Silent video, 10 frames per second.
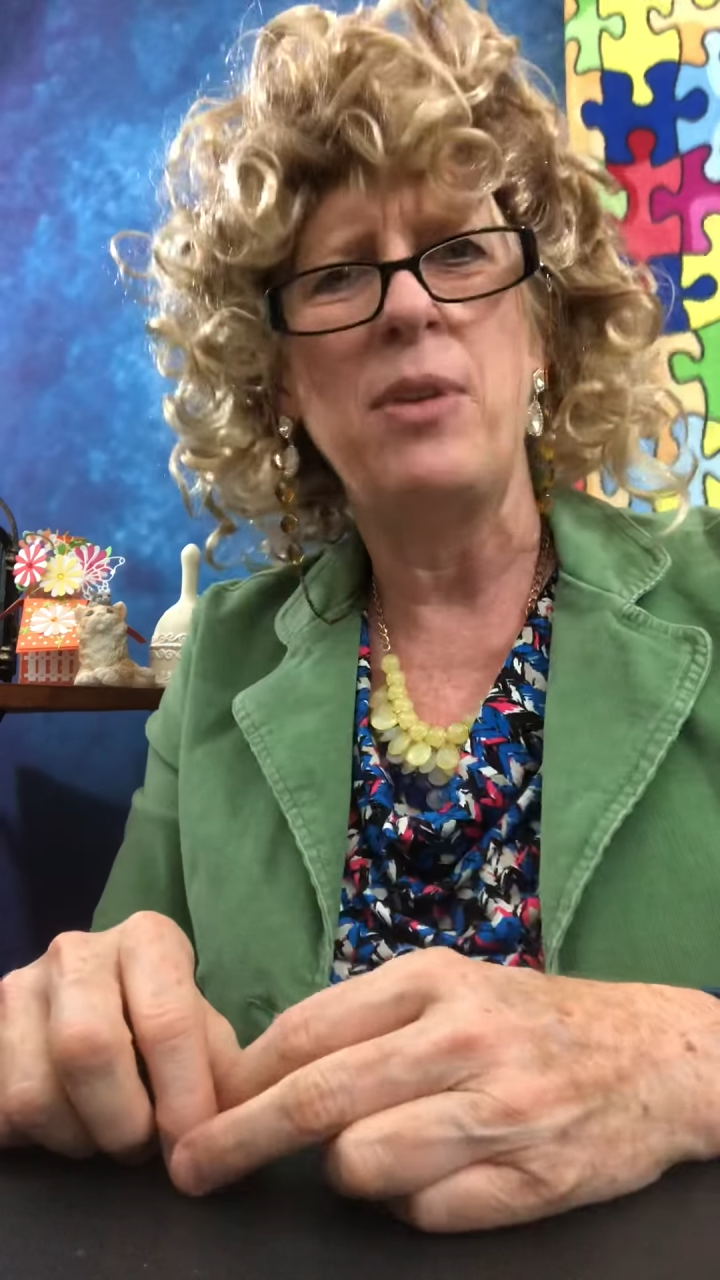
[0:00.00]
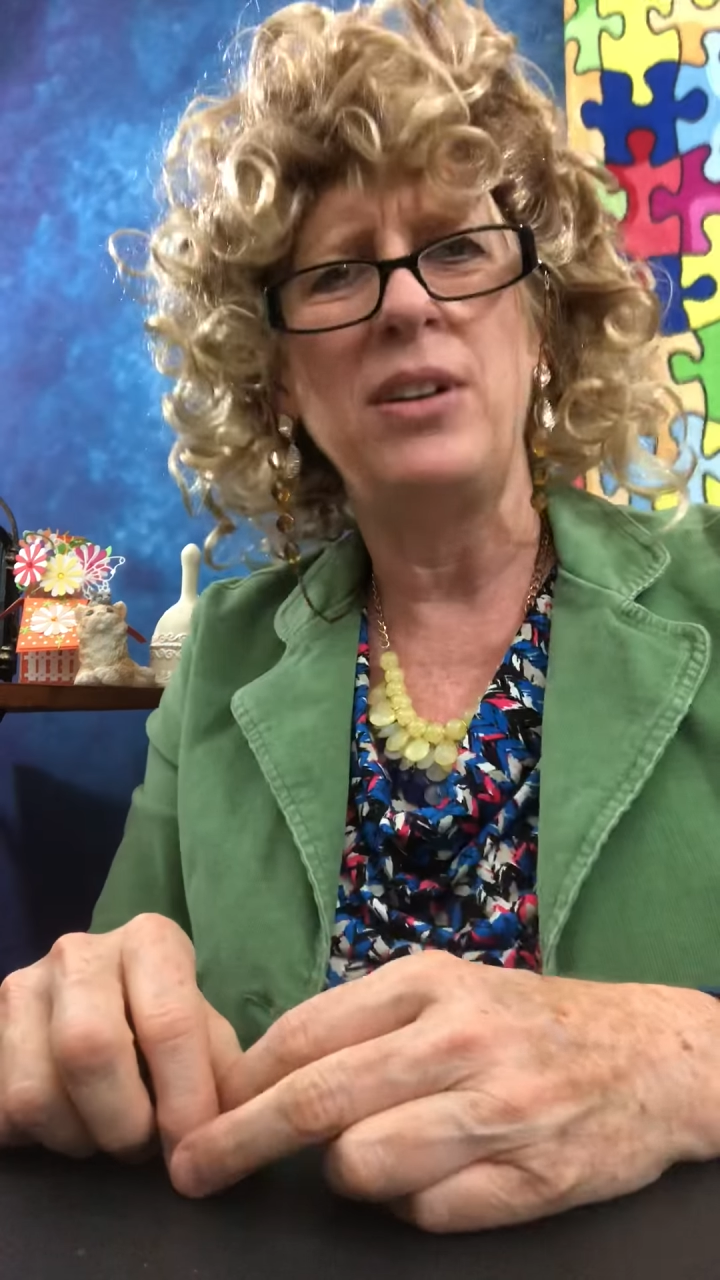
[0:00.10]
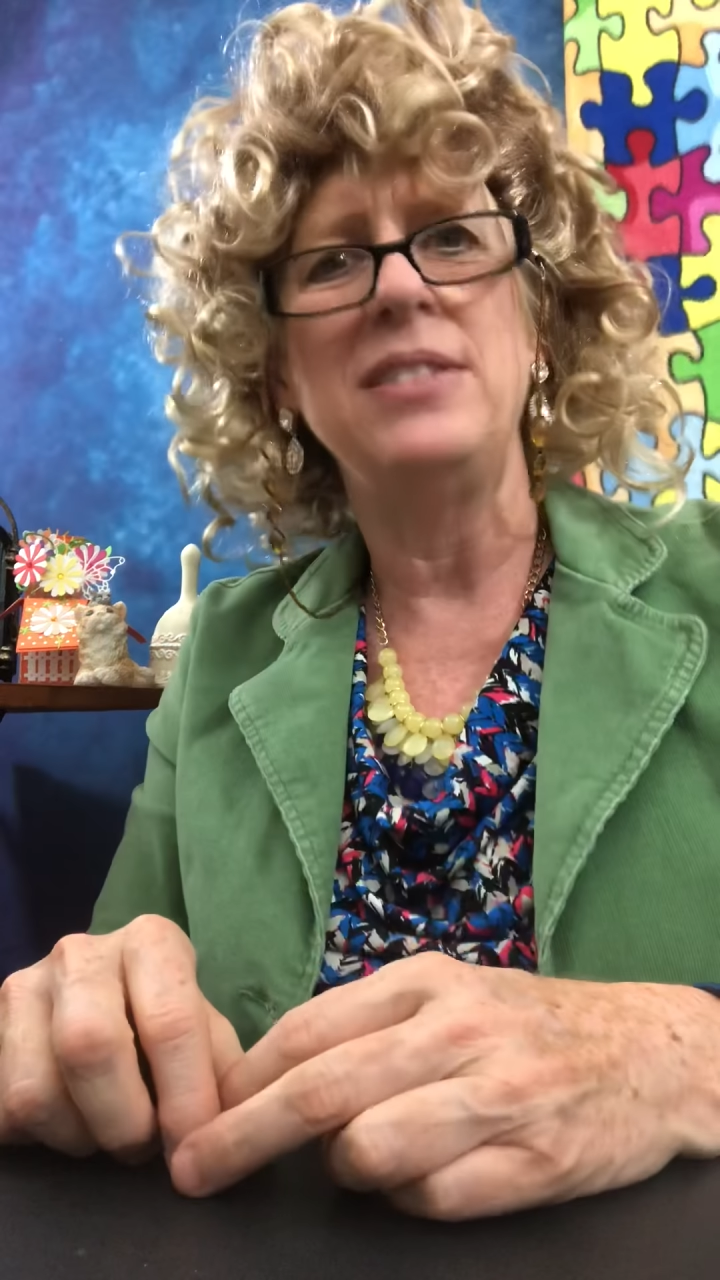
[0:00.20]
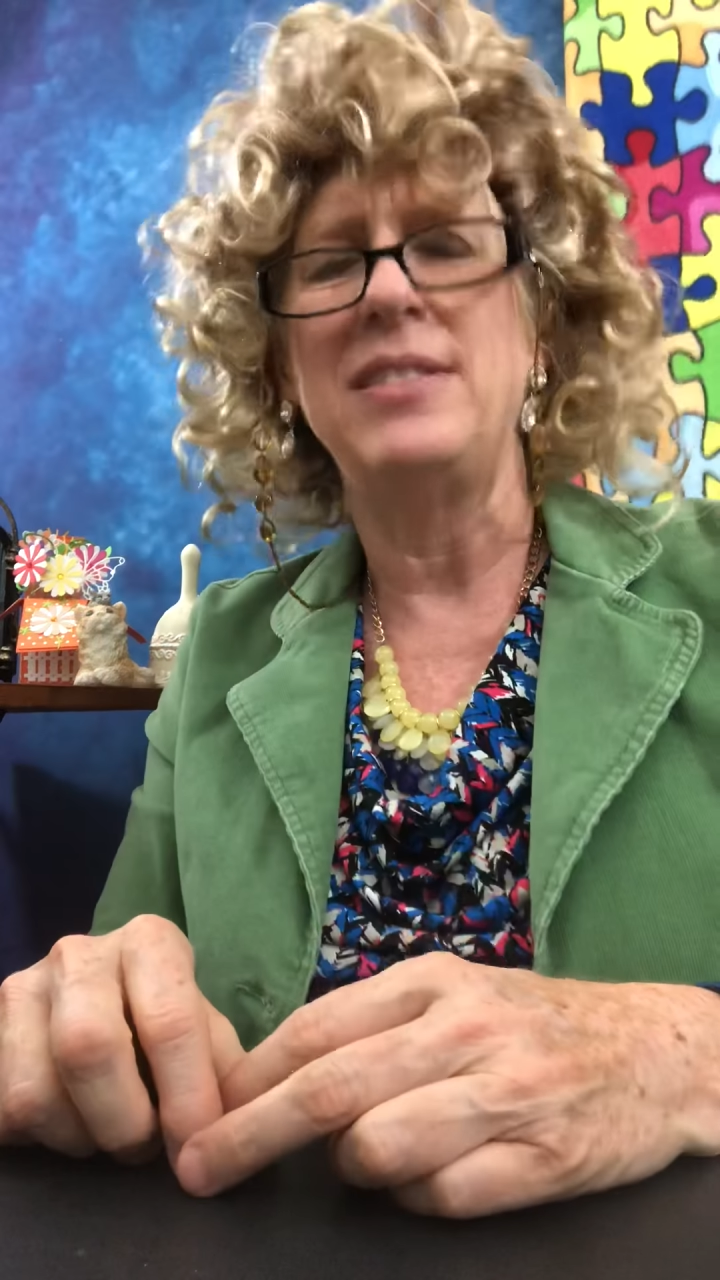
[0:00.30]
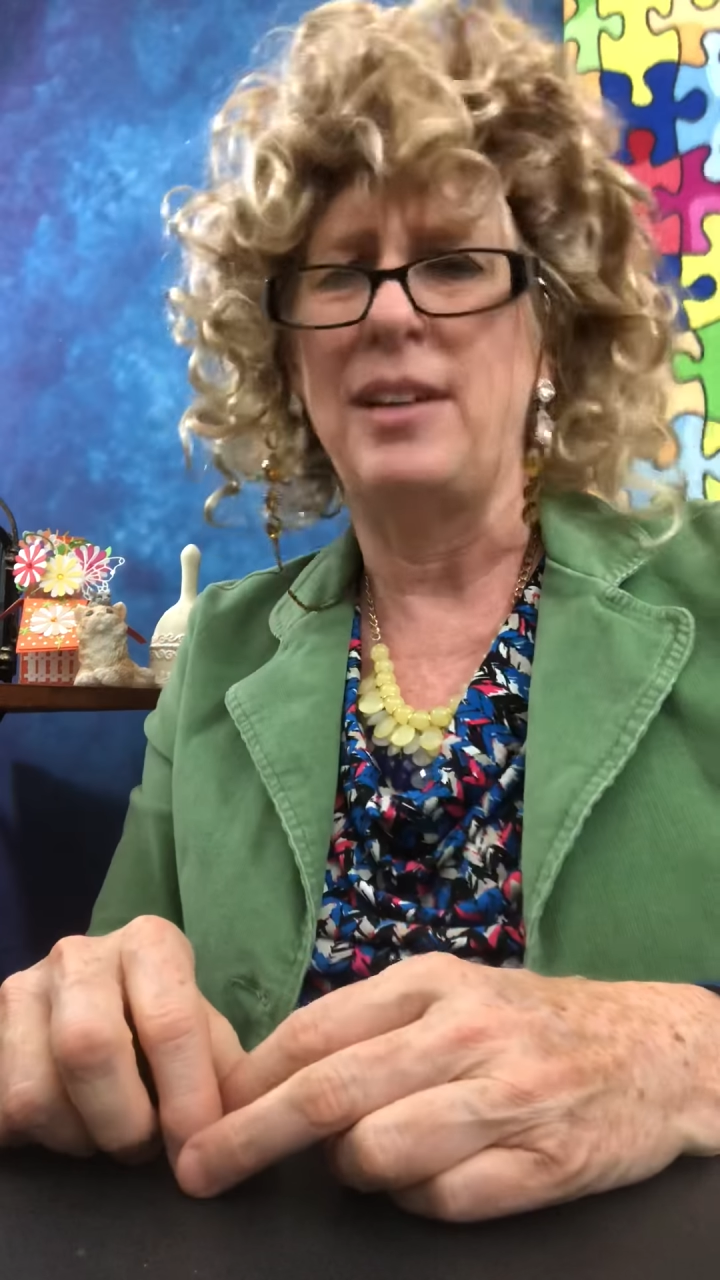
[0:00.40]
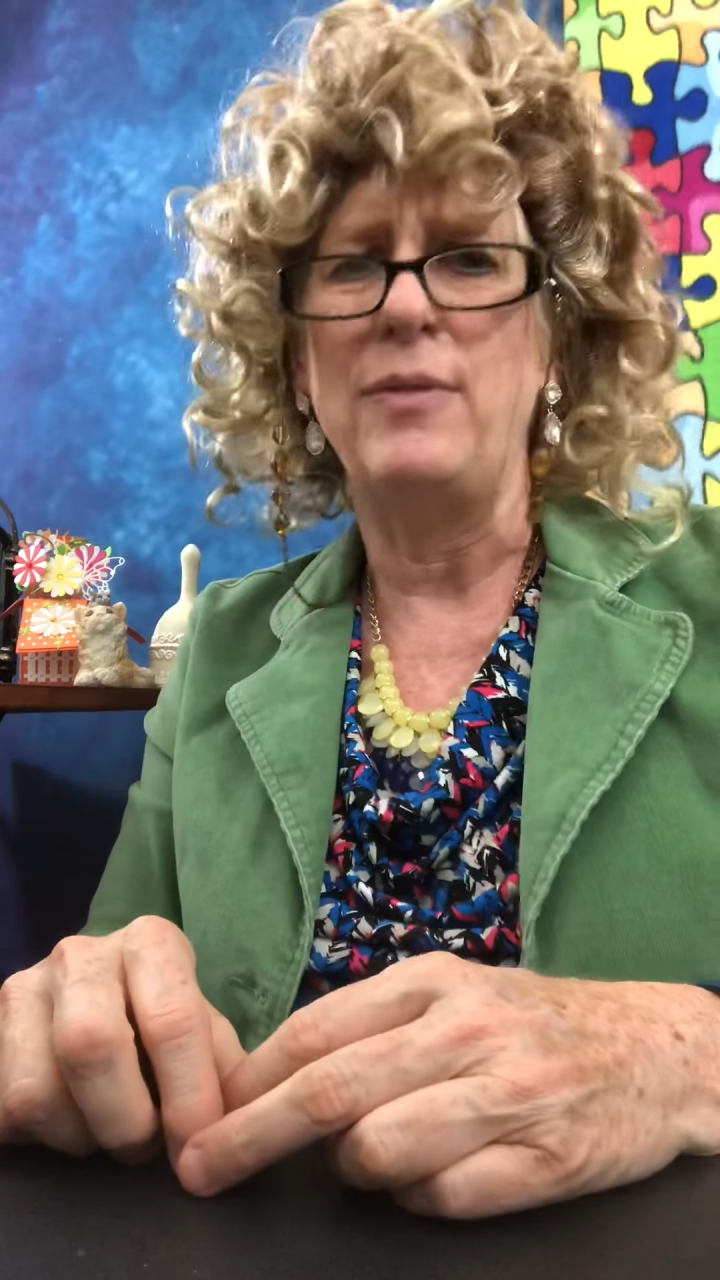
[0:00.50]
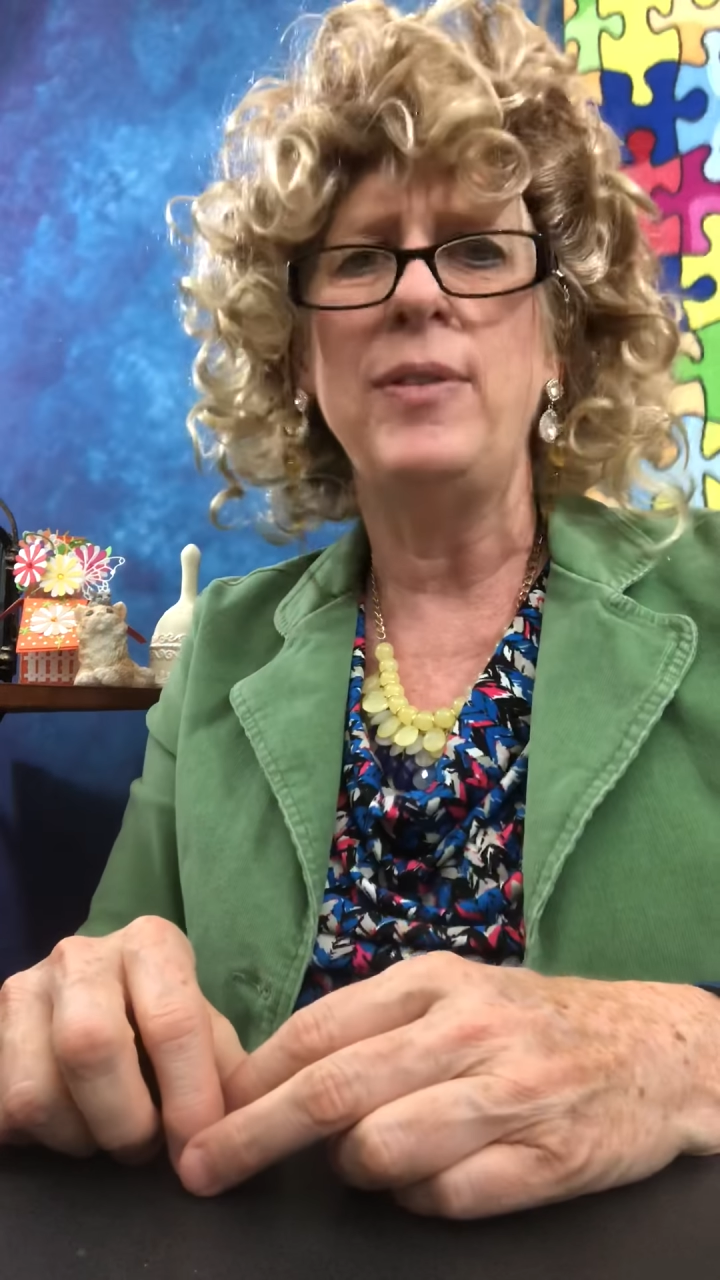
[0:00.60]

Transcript: by yourself.